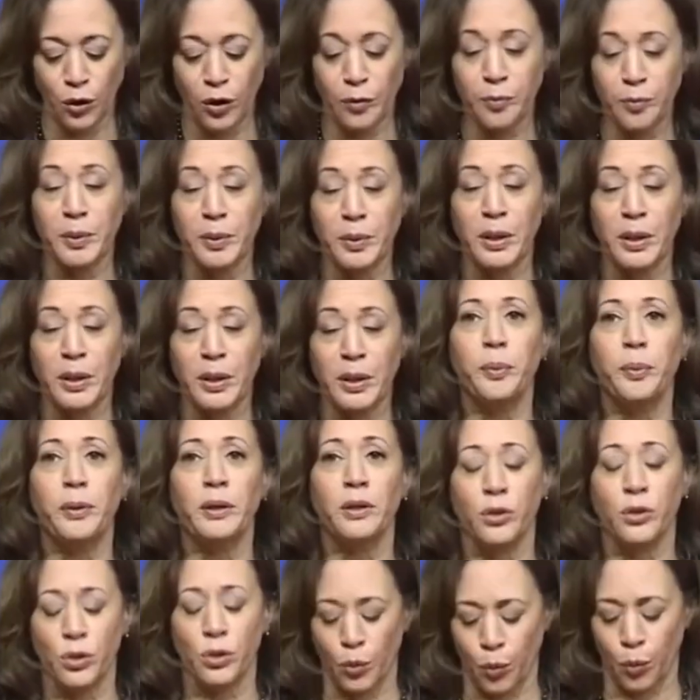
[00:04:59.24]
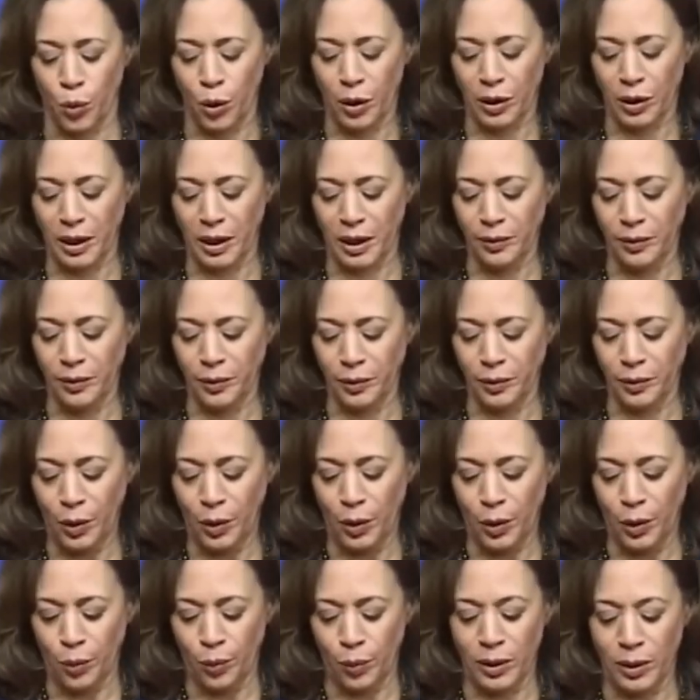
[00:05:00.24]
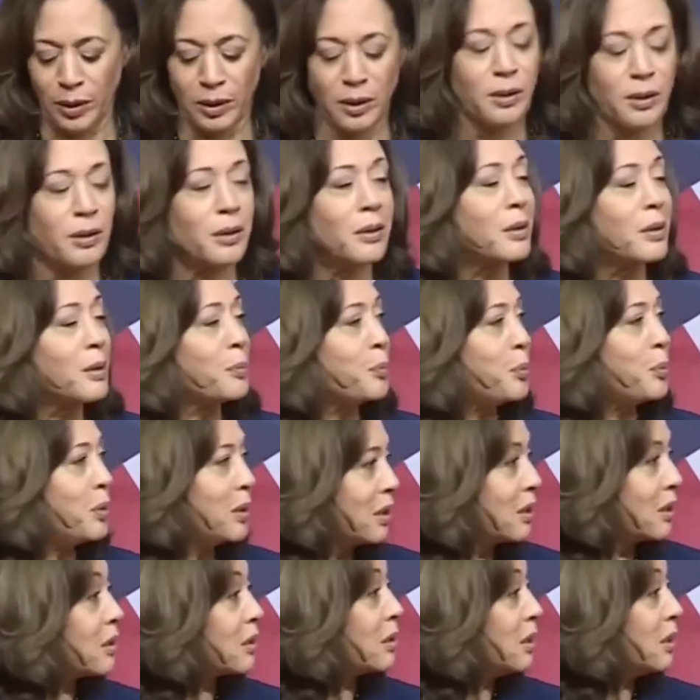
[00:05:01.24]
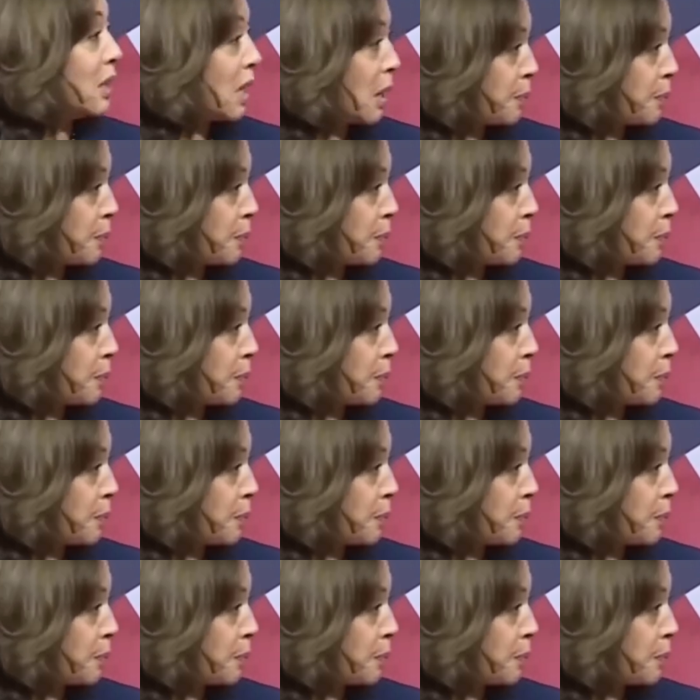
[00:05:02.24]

You have been open to working with the political